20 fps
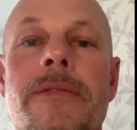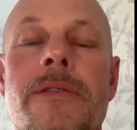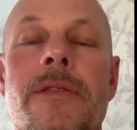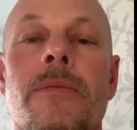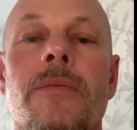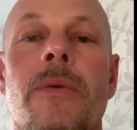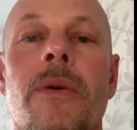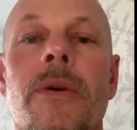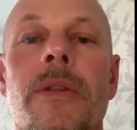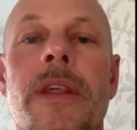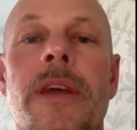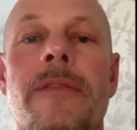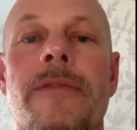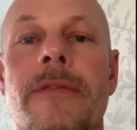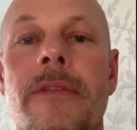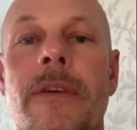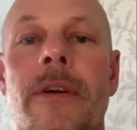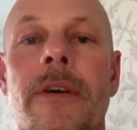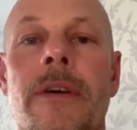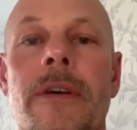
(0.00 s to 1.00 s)
to what they've
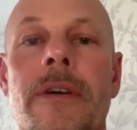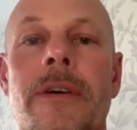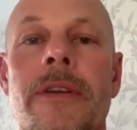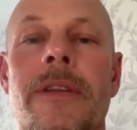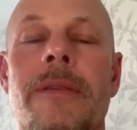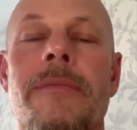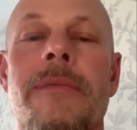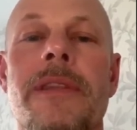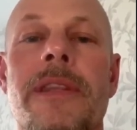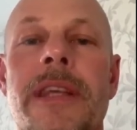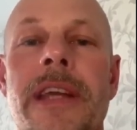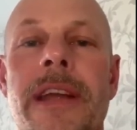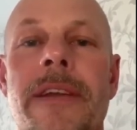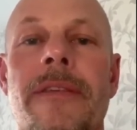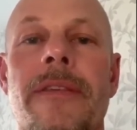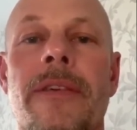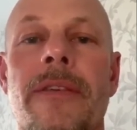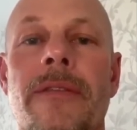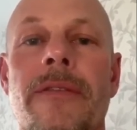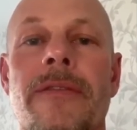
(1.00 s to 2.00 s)
got and the
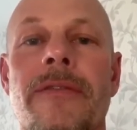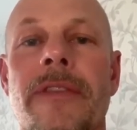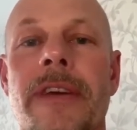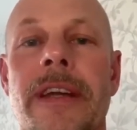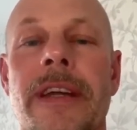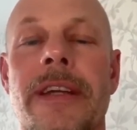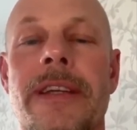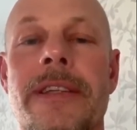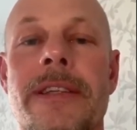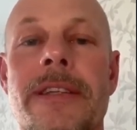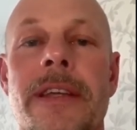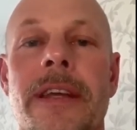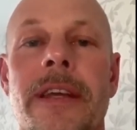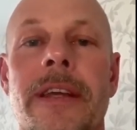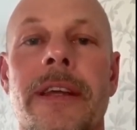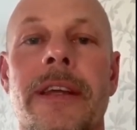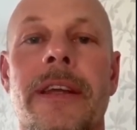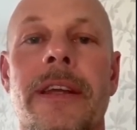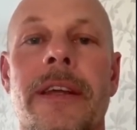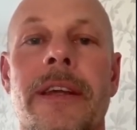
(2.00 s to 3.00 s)
material
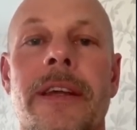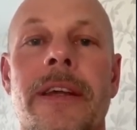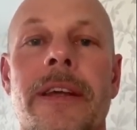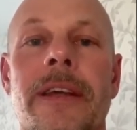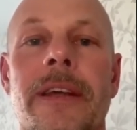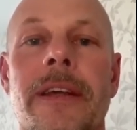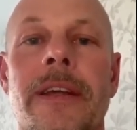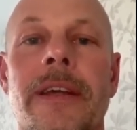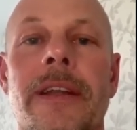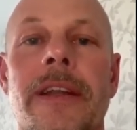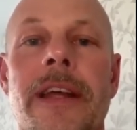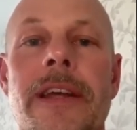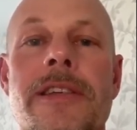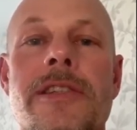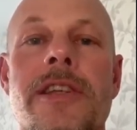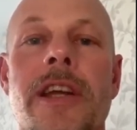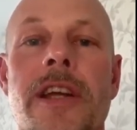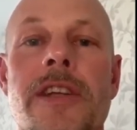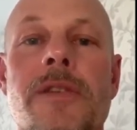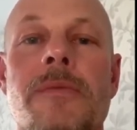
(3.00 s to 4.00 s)
things. Let's
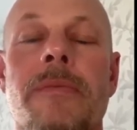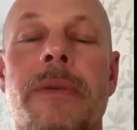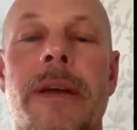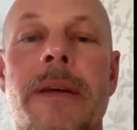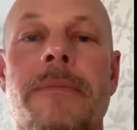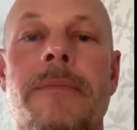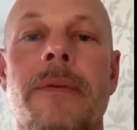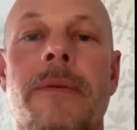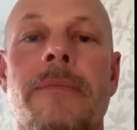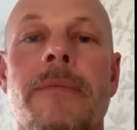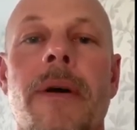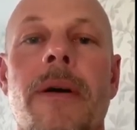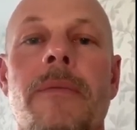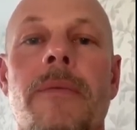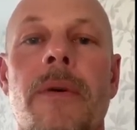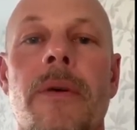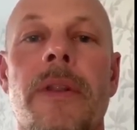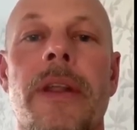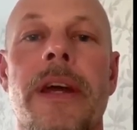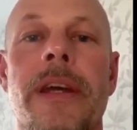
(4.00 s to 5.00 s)
judge people by
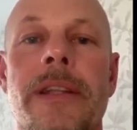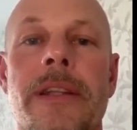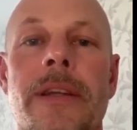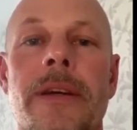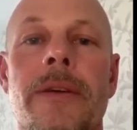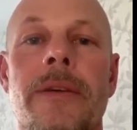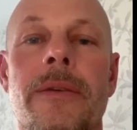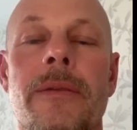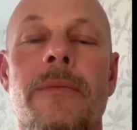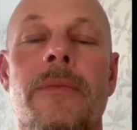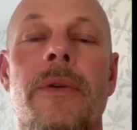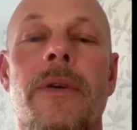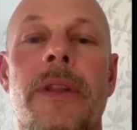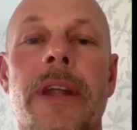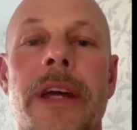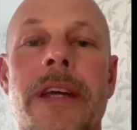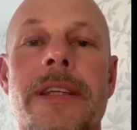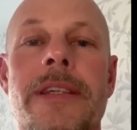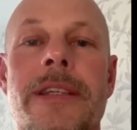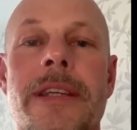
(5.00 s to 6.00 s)
what they do and what
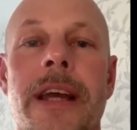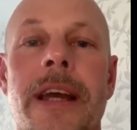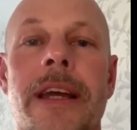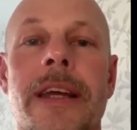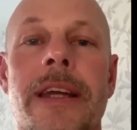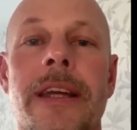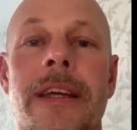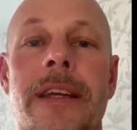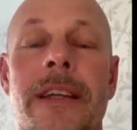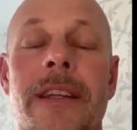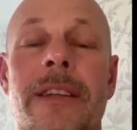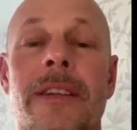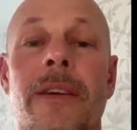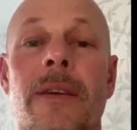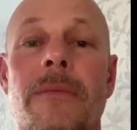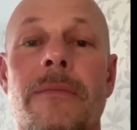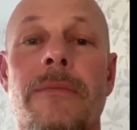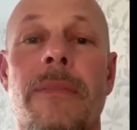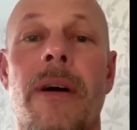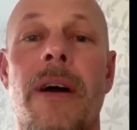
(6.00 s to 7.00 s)
they say, and not
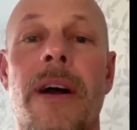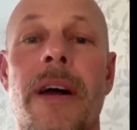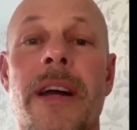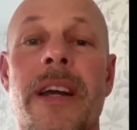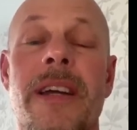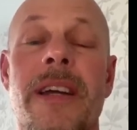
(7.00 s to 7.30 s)
by